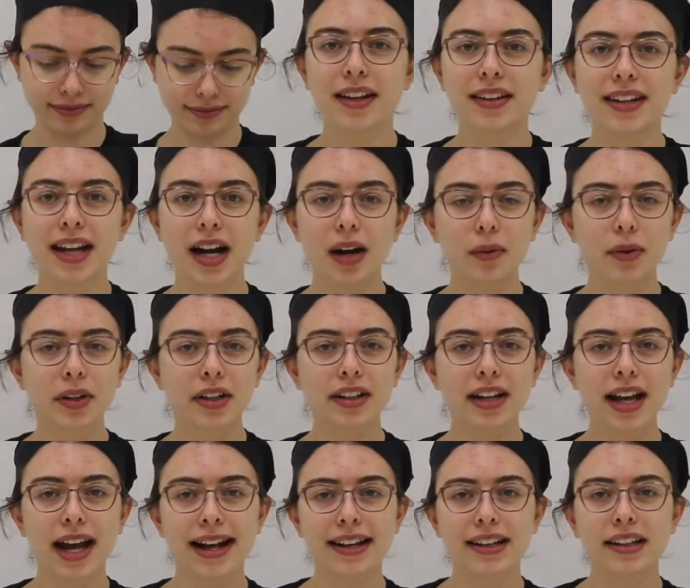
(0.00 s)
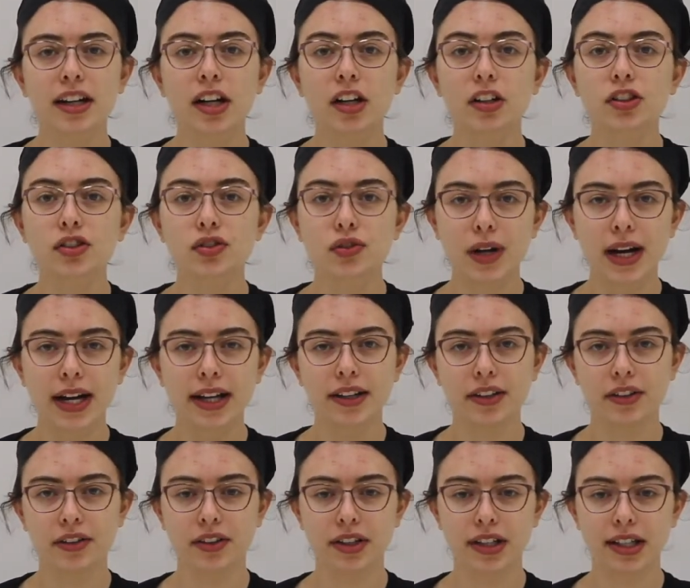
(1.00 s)
Now we're going to add in our dry
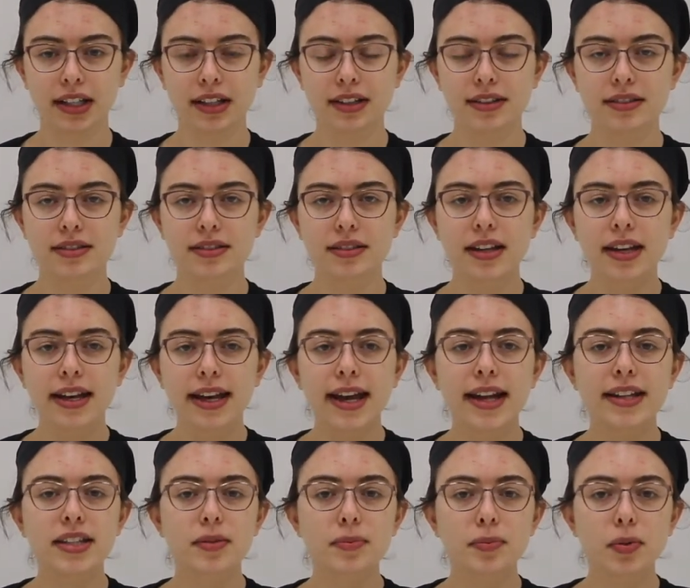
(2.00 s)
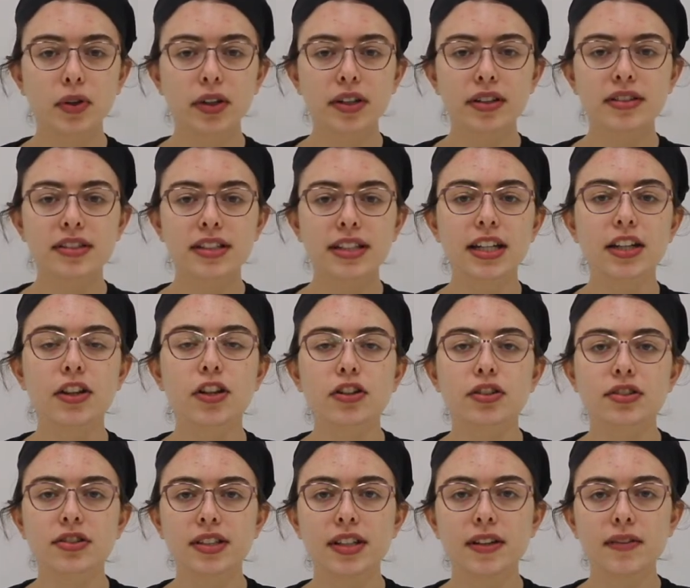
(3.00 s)
ingredients. It's important to either
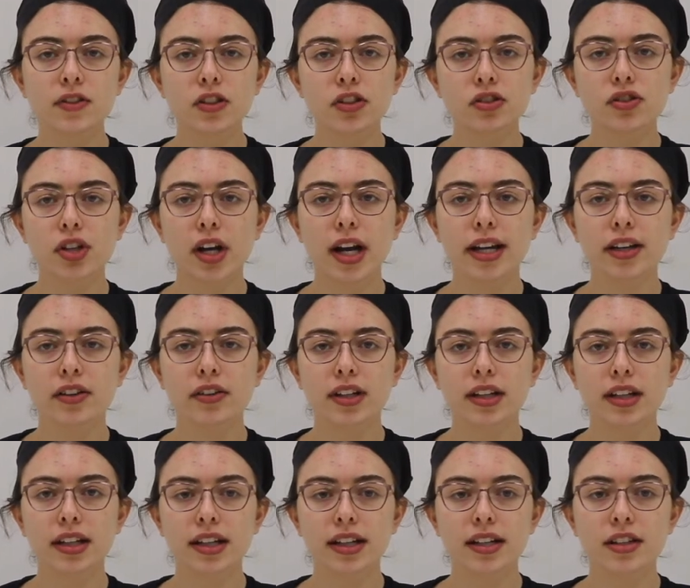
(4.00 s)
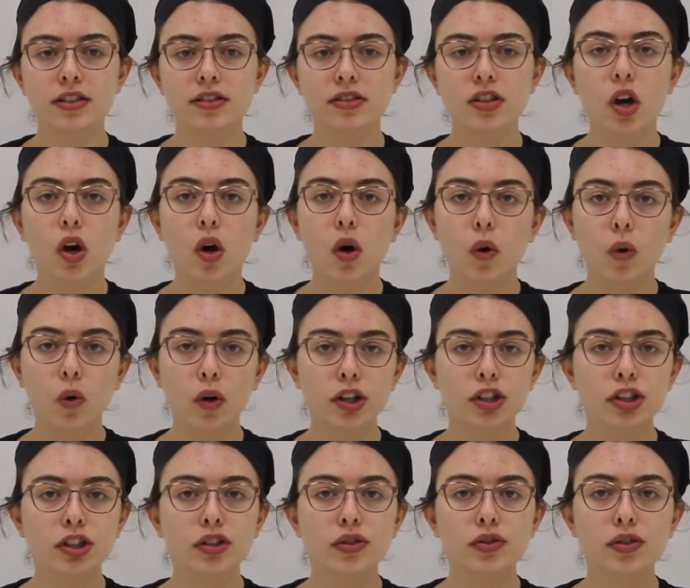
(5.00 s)
sift your dry ingredients or
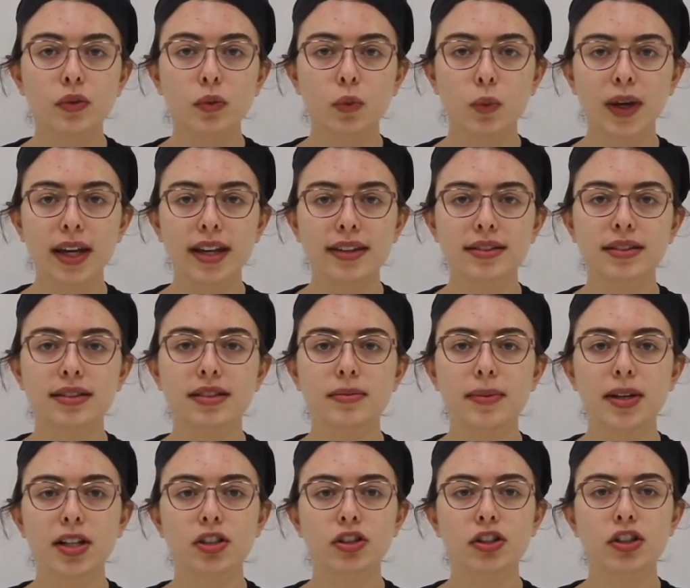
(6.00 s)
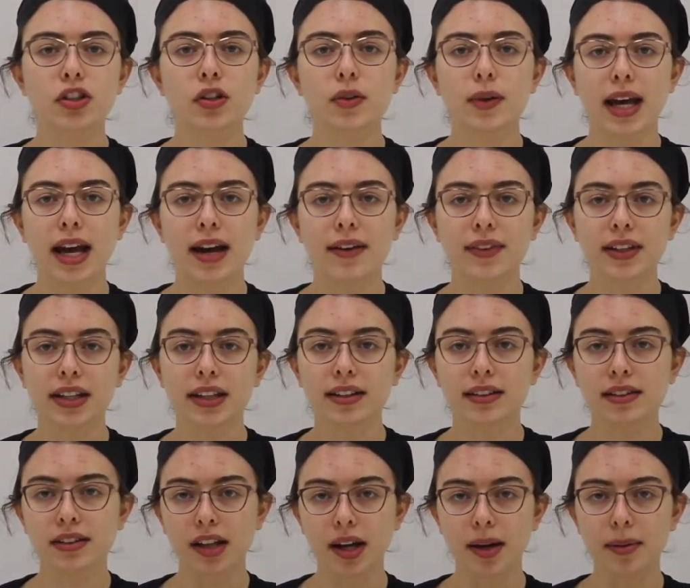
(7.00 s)
to use a whisk to make sure you don't have any
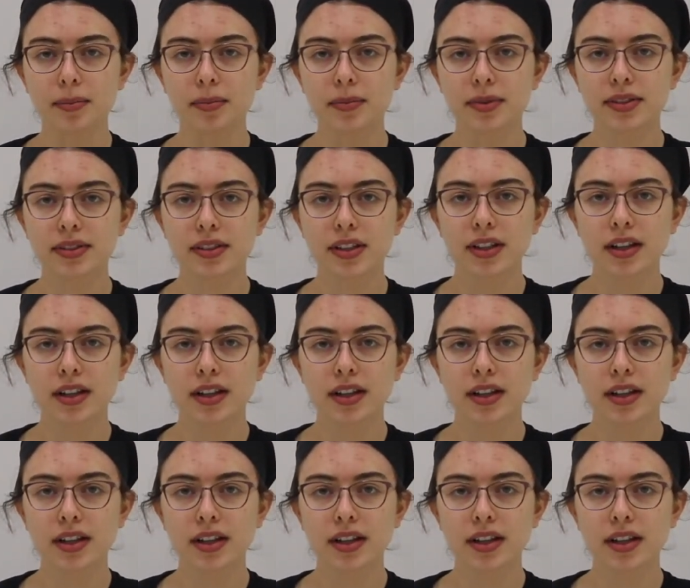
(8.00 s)
clumps.